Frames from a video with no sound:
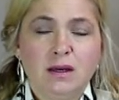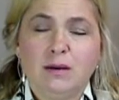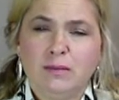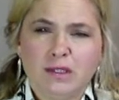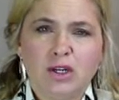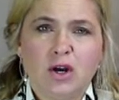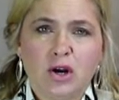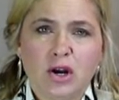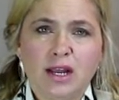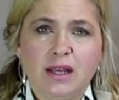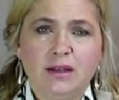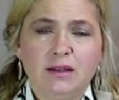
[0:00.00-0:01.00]
I'm
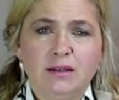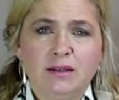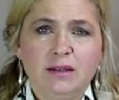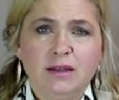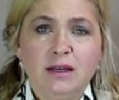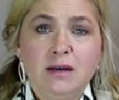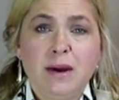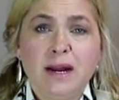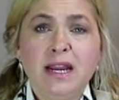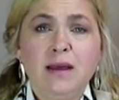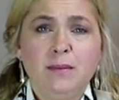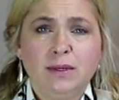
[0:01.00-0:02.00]
sorry. My
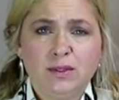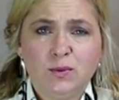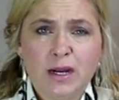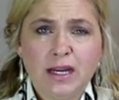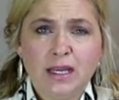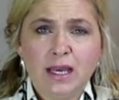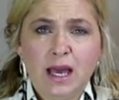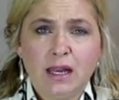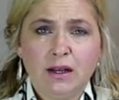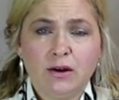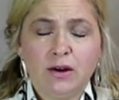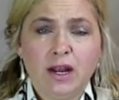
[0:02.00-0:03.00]
name is Wendy
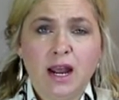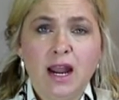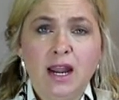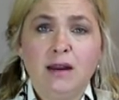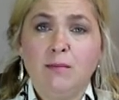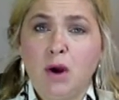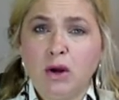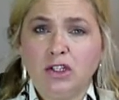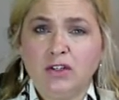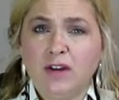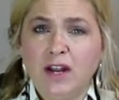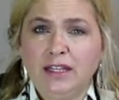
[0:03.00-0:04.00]
Keller, and in
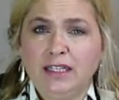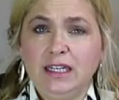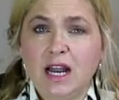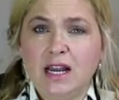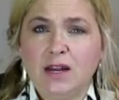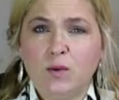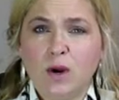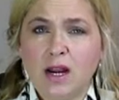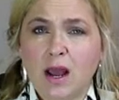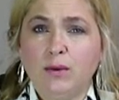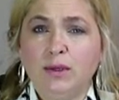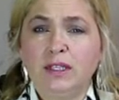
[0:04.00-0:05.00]
March of 1991,
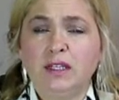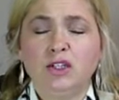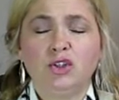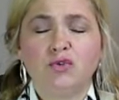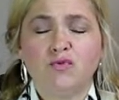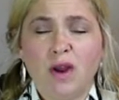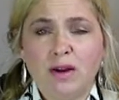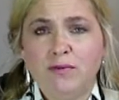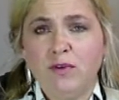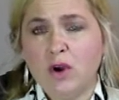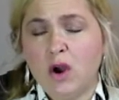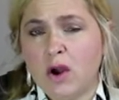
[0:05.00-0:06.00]
I was in a
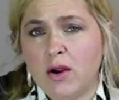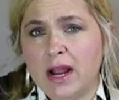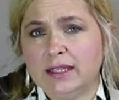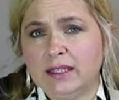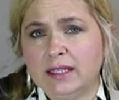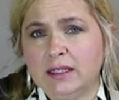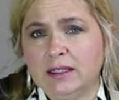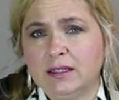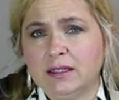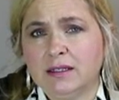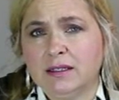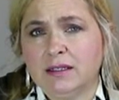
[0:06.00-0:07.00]
dreadful car accident.
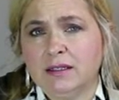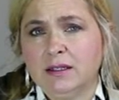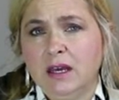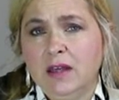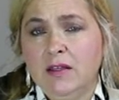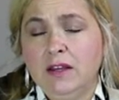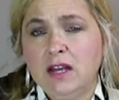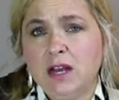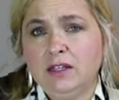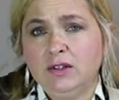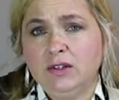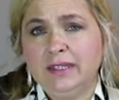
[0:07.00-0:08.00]
The
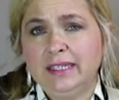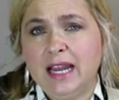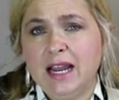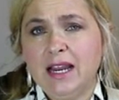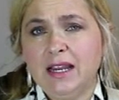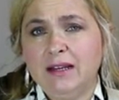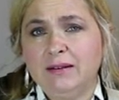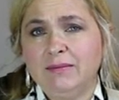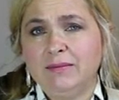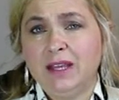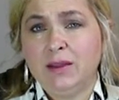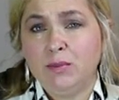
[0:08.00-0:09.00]
doctors said
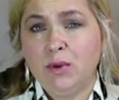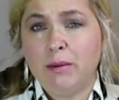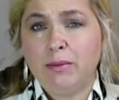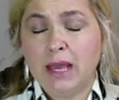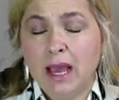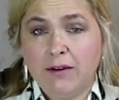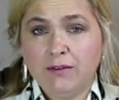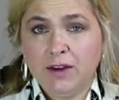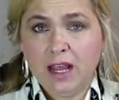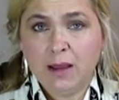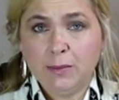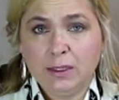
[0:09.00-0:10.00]
they'd probably have
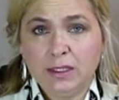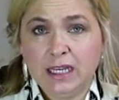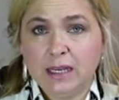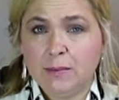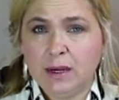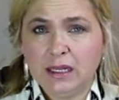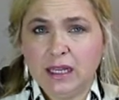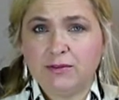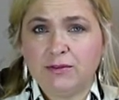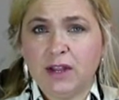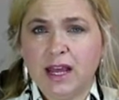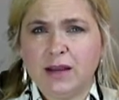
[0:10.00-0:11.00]
to amputate my
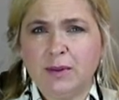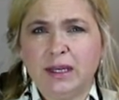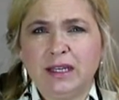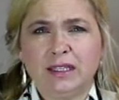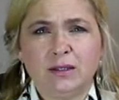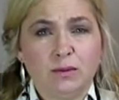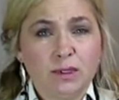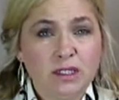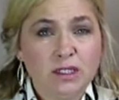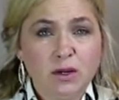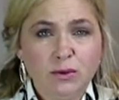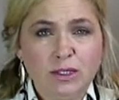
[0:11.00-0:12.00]
left leg because it was
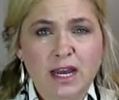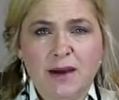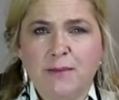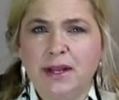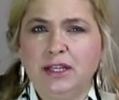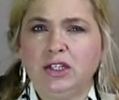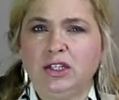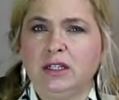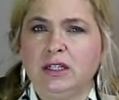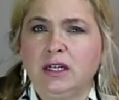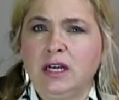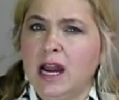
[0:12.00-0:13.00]
so damaged
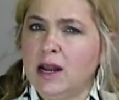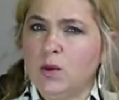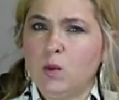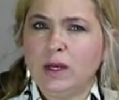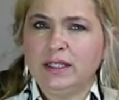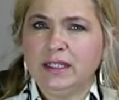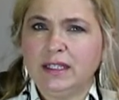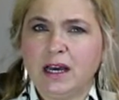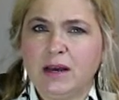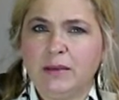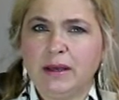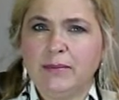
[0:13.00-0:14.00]
and it wasn't
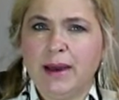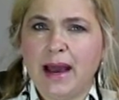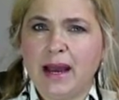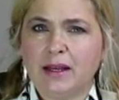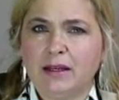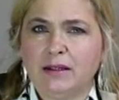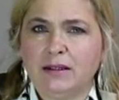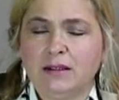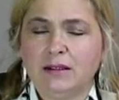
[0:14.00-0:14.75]
coming back.